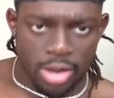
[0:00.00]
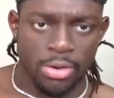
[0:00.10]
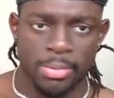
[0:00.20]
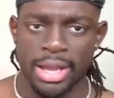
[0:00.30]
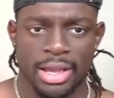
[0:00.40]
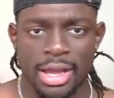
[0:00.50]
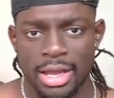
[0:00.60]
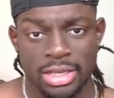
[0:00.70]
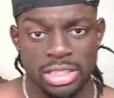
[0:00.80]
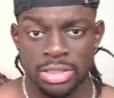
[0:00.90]
Oh my
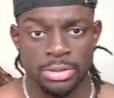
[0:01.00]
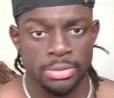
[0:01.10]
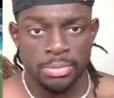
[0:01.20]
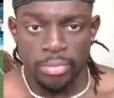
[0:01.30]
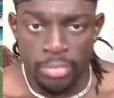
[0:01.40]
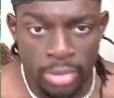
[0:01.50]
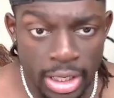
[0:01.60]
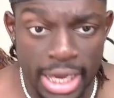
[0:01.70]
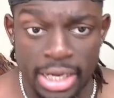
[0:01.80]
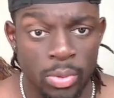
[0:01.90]
gosh.
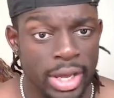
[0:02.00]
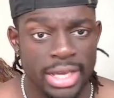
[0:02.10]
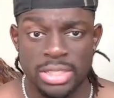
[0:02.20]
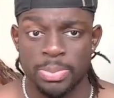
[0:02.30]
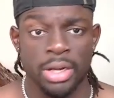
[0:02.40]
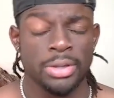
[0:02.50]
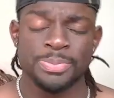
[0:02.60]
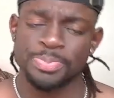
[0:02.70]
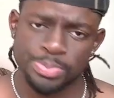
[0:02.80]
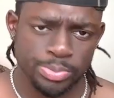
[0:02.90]
Anyways, bro.